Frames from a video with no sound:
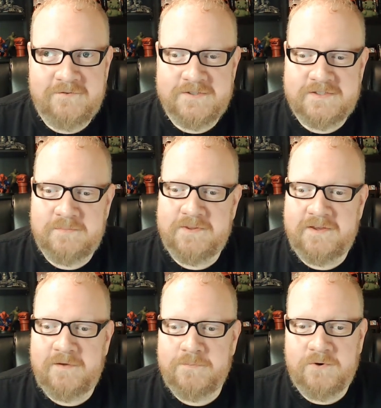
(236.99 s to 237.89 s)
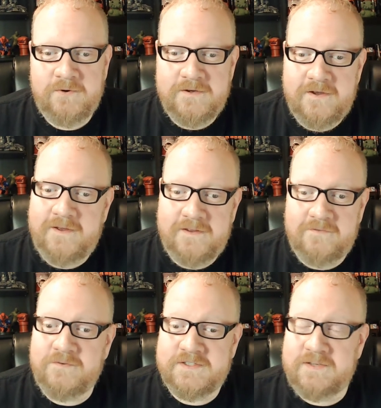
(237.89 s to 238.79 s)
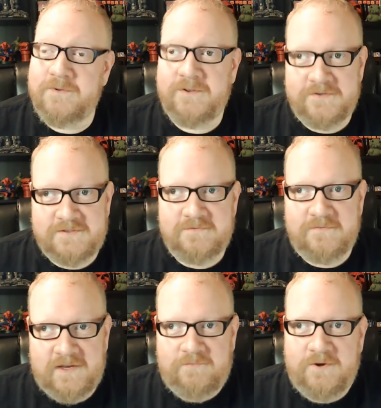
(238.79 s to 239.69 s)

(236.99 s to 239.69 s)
with some of the with some of those like really